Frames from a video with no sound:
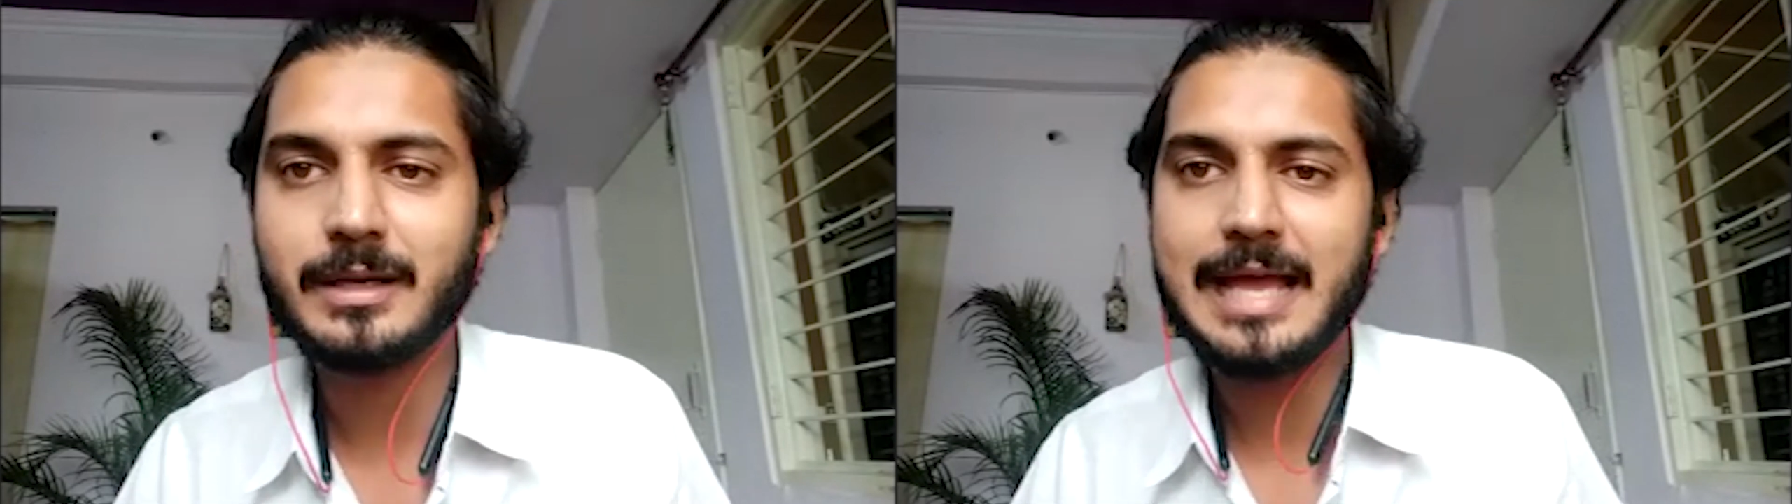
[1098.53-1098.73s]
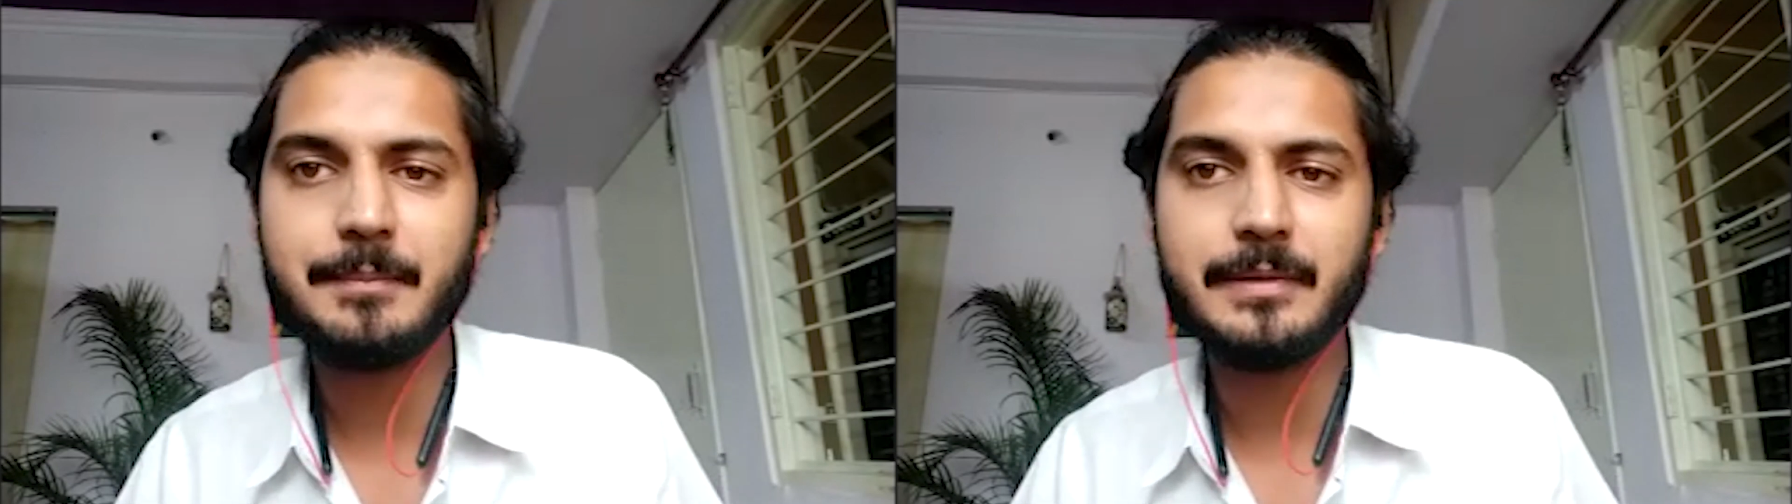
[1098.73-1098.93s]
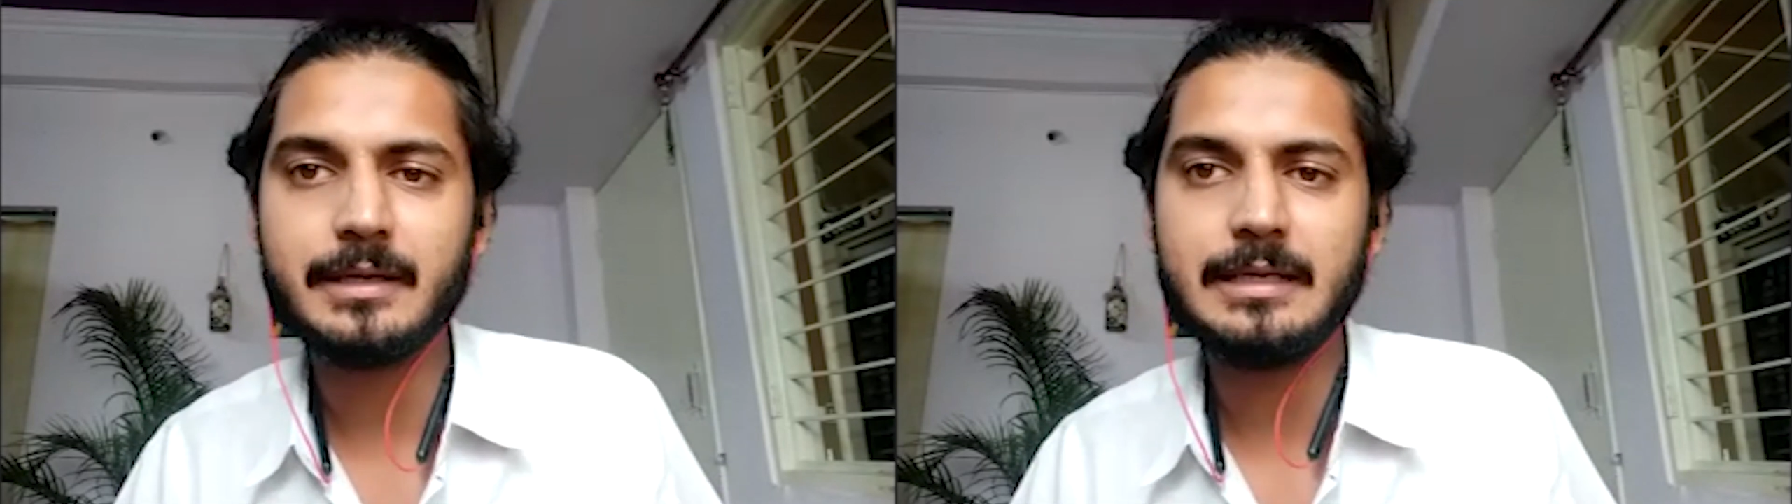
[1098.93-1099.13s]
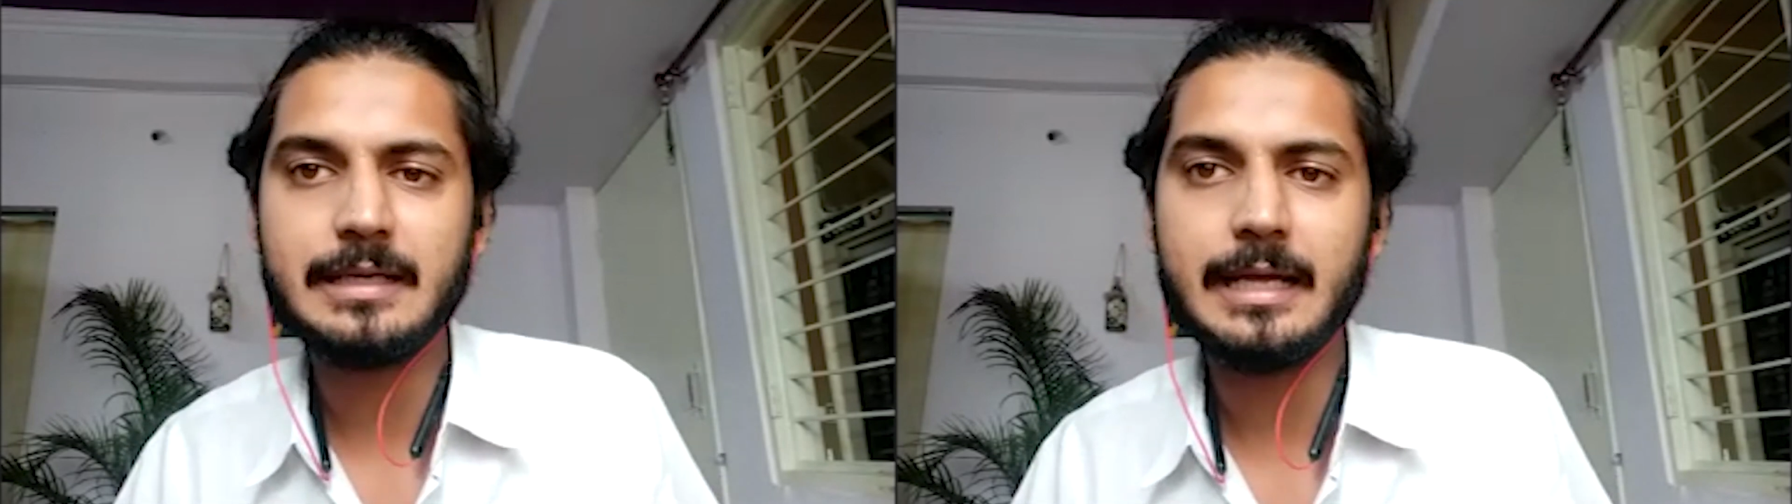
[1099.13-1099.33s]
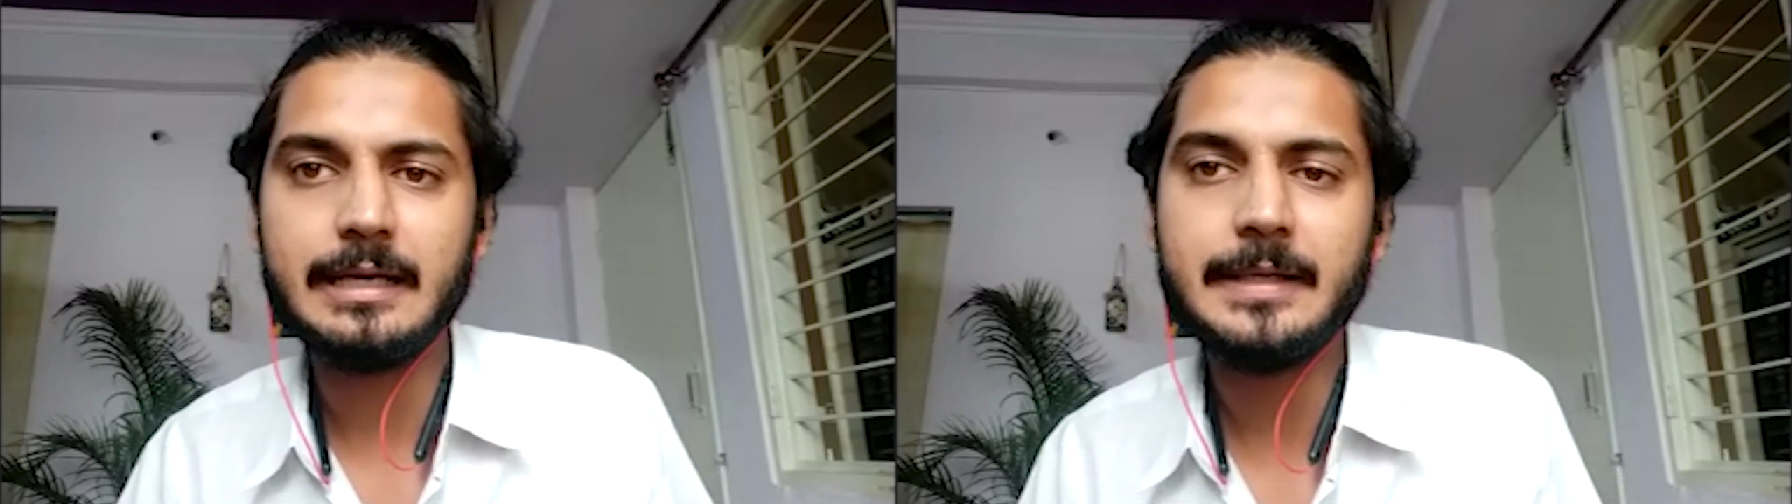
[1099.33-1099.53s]
gap year
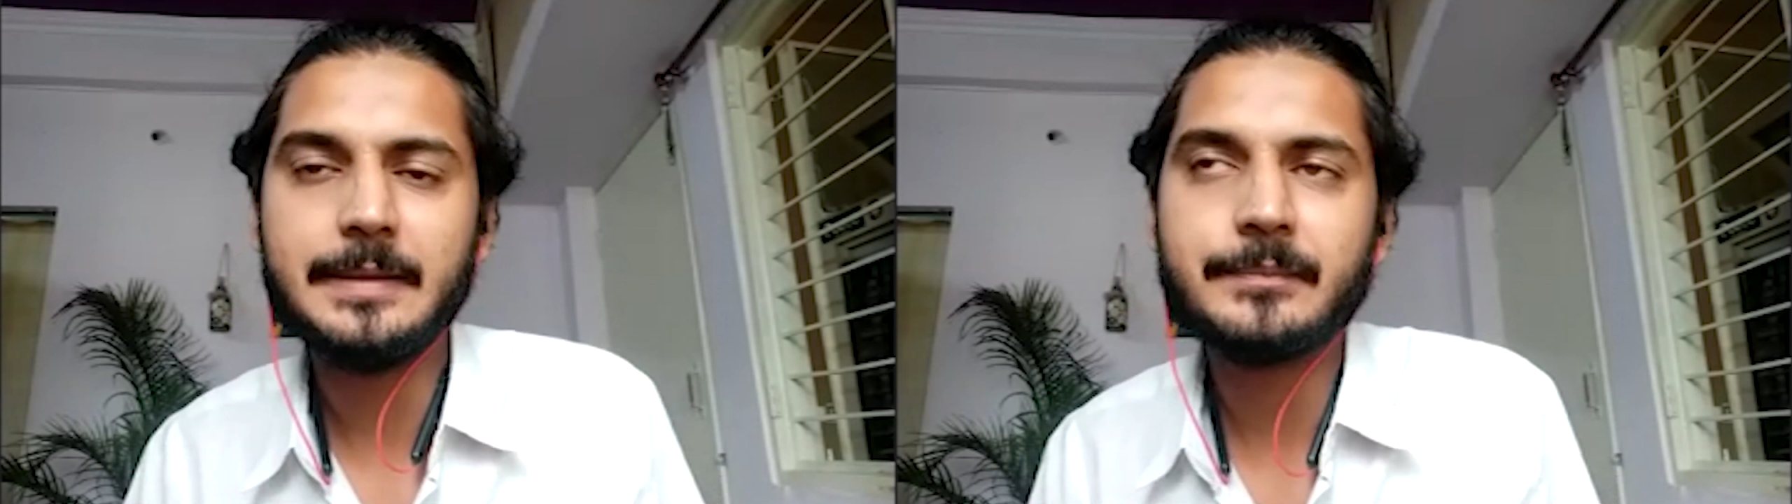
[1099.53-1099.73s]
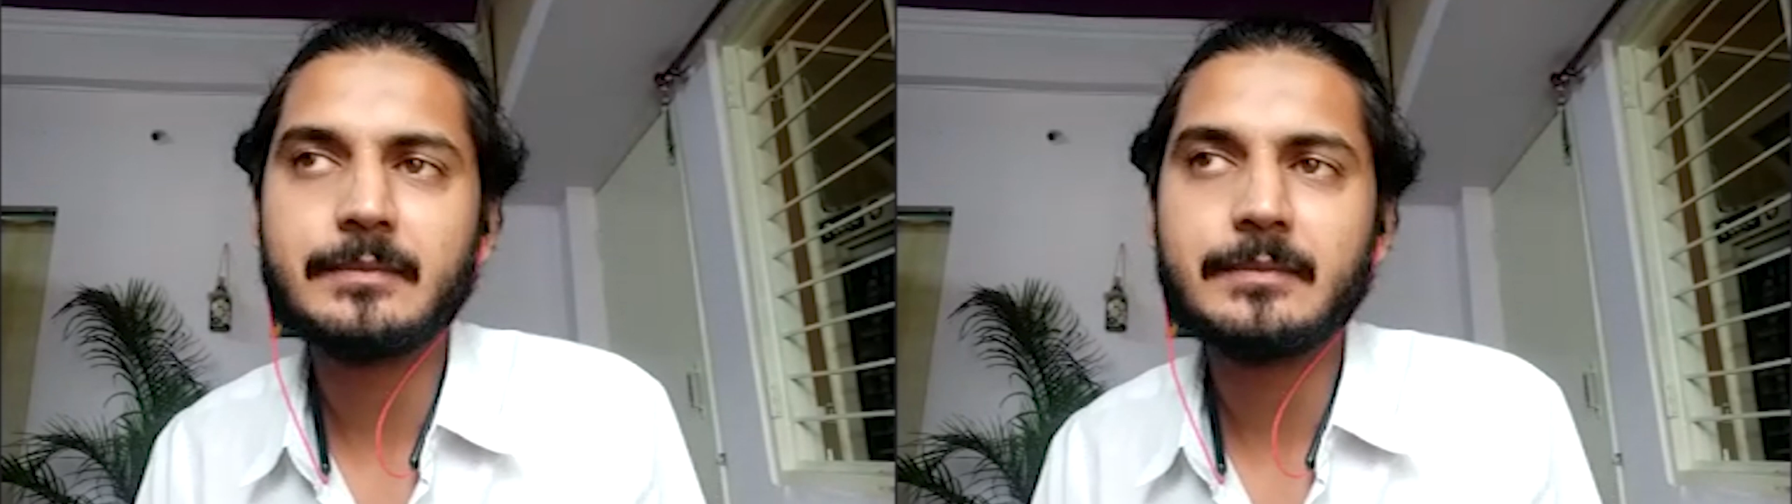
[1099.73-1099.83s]
entirely,